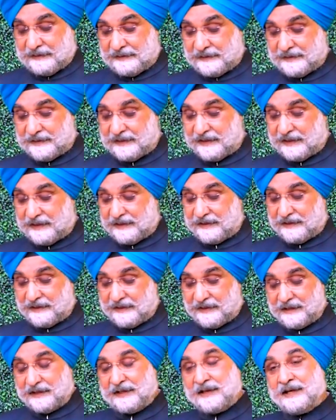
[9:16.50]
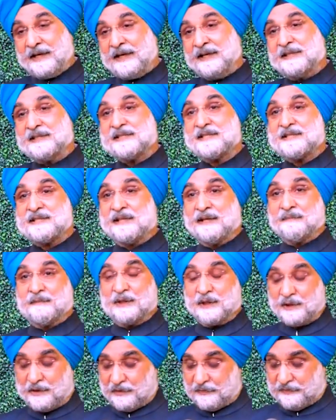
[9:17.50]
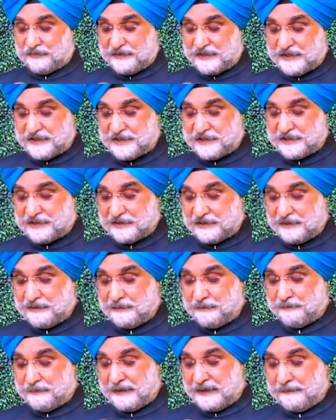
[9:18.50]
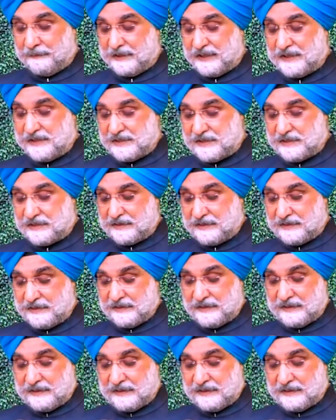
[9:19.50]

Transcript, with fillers: there are highest number of digital payments